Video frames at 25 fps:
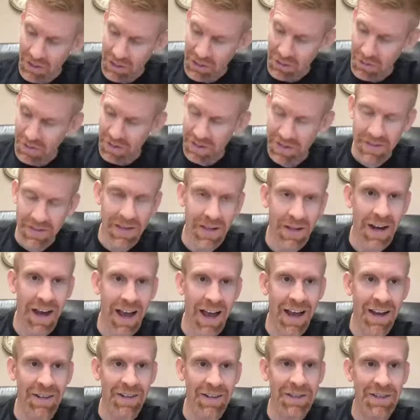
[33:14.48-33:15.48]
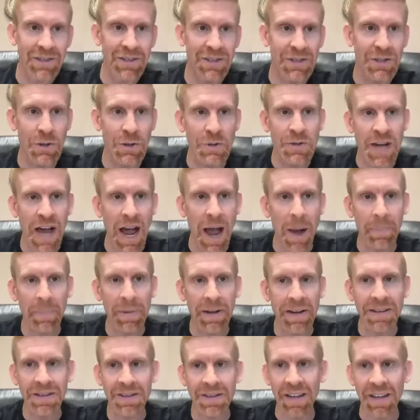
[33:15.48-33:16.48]
you just hit on two
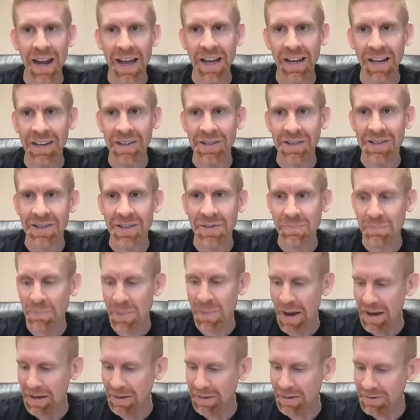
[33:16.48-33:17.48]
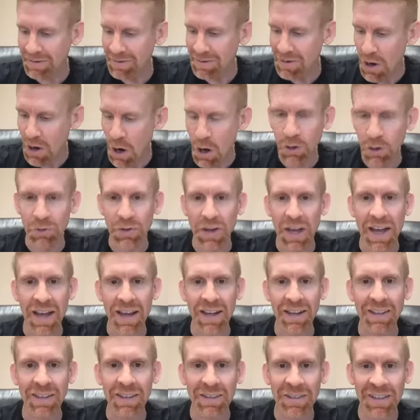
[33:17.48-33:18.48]
topics that I could spend all
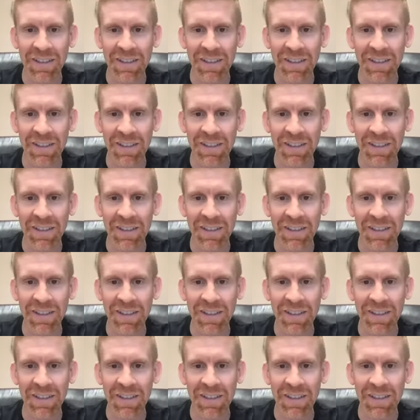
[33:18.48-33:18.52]
day